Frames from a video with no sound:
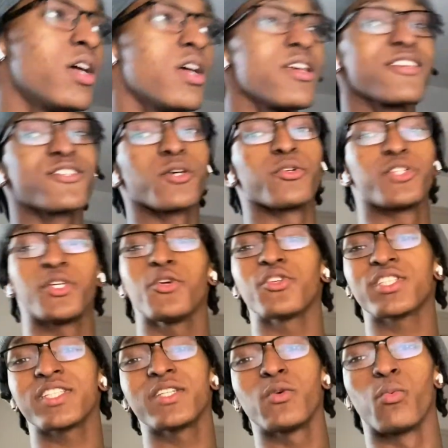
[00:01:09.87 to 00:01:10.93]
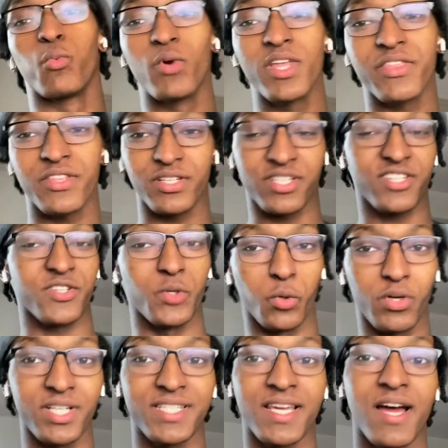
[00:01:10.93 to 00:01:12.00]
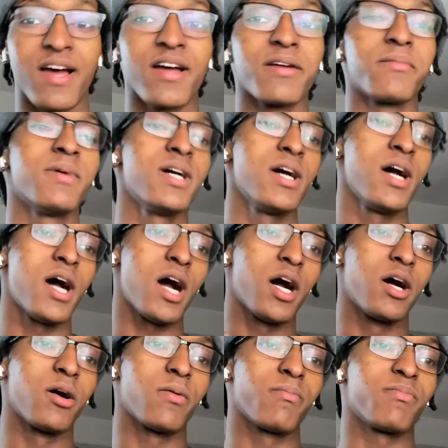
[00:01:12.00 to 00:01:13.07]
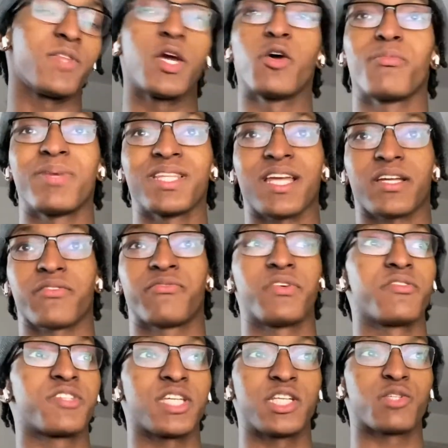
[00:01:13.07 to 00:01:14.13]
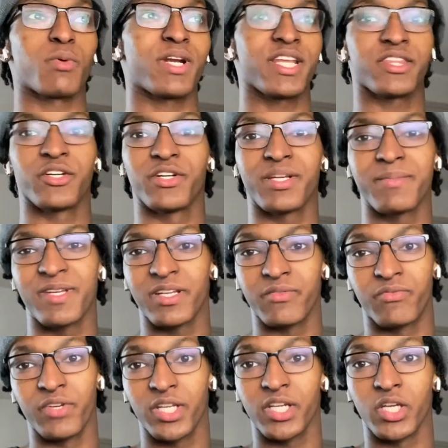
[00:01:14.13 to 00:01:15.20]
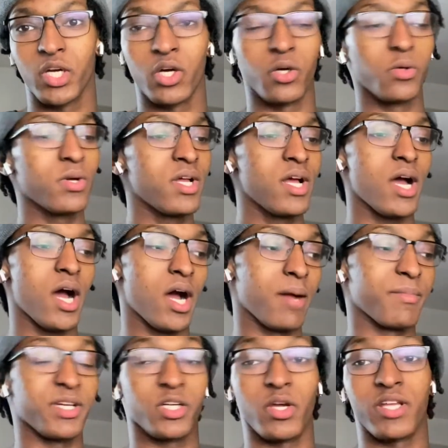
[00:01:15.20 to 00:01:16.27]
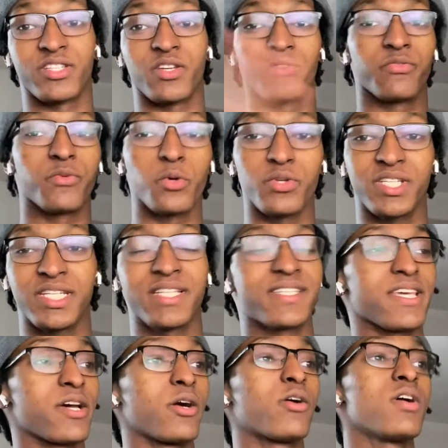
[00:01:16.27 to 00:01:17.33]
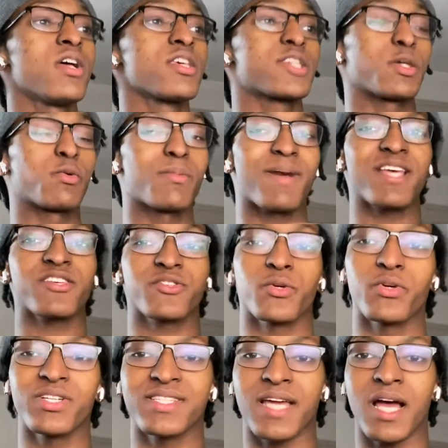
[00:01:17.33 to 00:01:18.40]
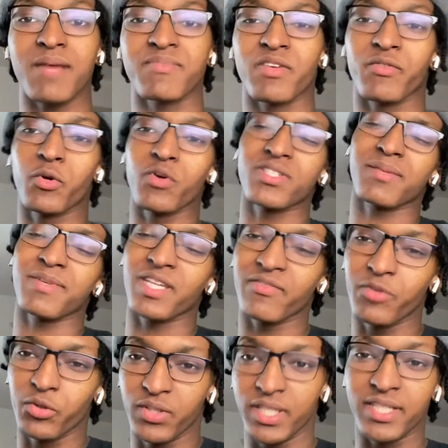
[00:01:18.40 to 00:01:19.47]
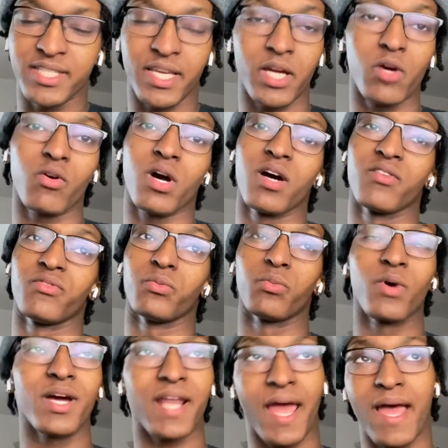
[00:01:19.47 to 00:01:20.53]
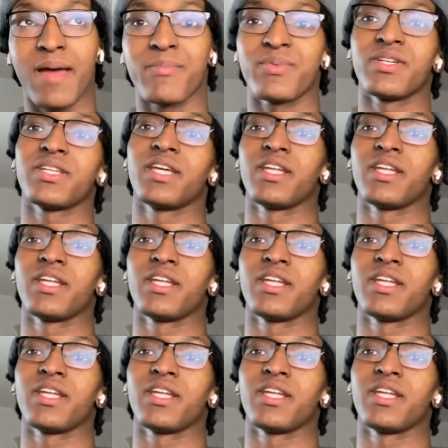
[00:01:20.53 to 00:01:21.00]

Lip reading: So usually with a story time, it would be like a 15, 20, 30-minute video into full detail. So with my story times, of course, I'm gonna give you detail of what happened.